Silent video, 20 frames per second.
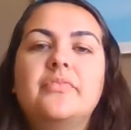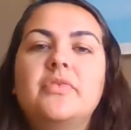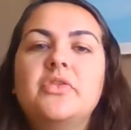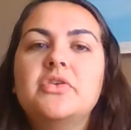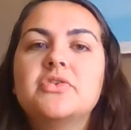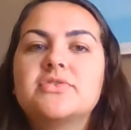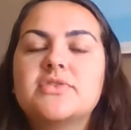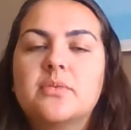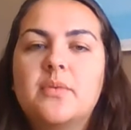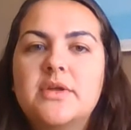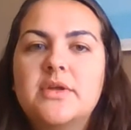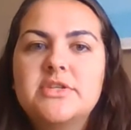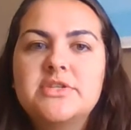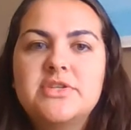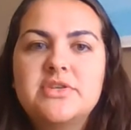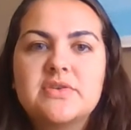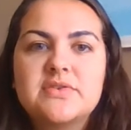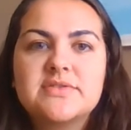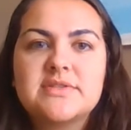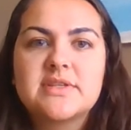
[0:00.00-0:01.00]
So once you
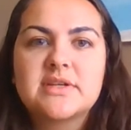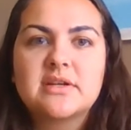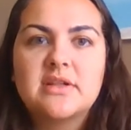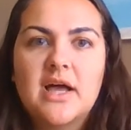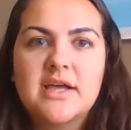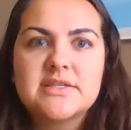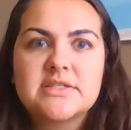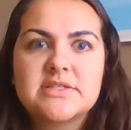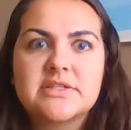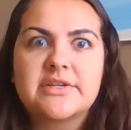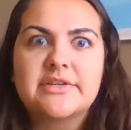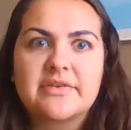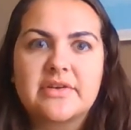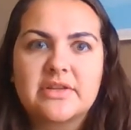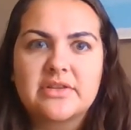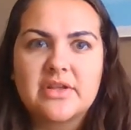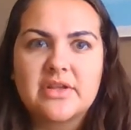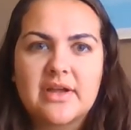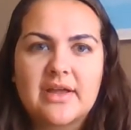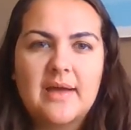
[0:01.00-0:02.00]
use the glossary, you can
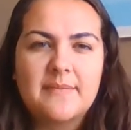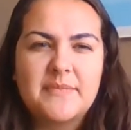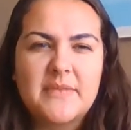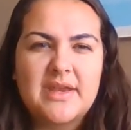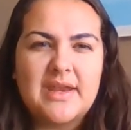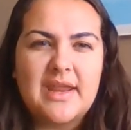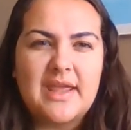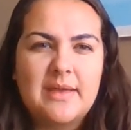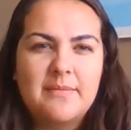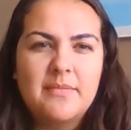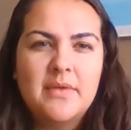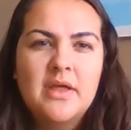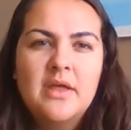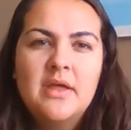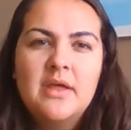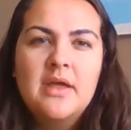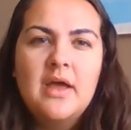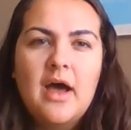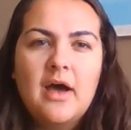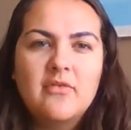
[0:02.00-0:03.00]
look up the name
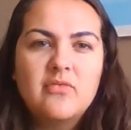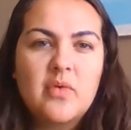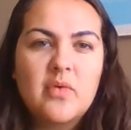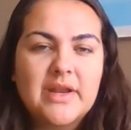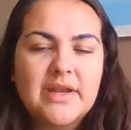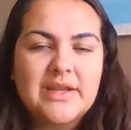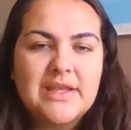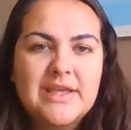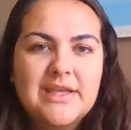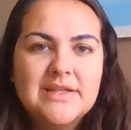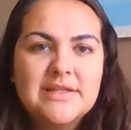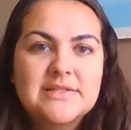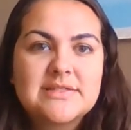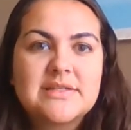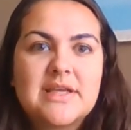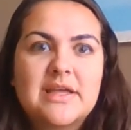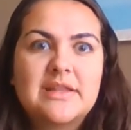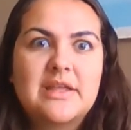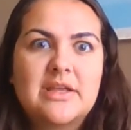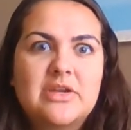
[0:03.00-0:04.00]
of what it eats
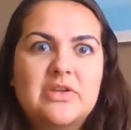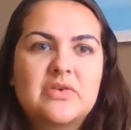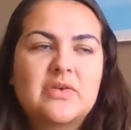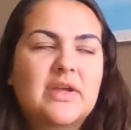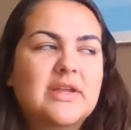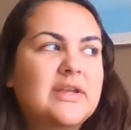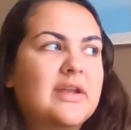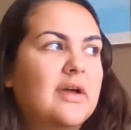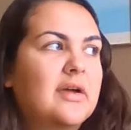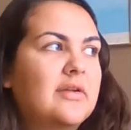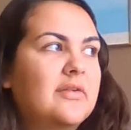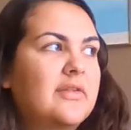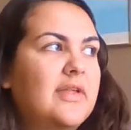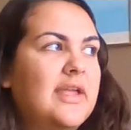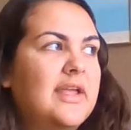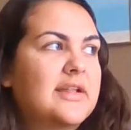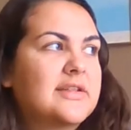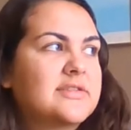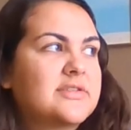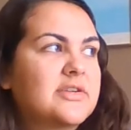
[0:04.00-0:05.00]
and then you can
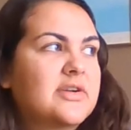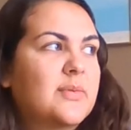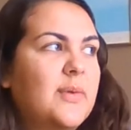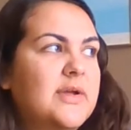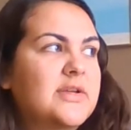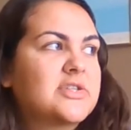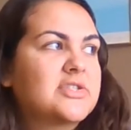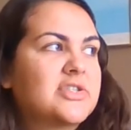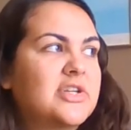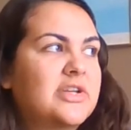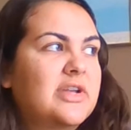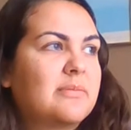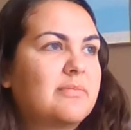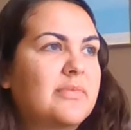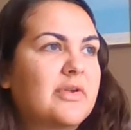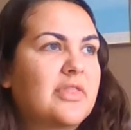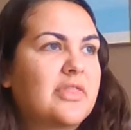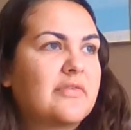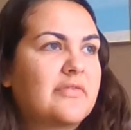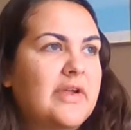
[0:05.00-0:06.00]
answer question number
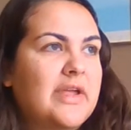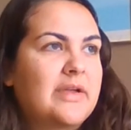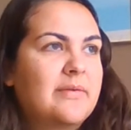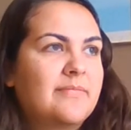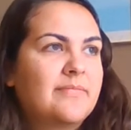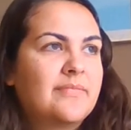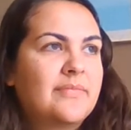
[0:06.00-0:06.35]
3.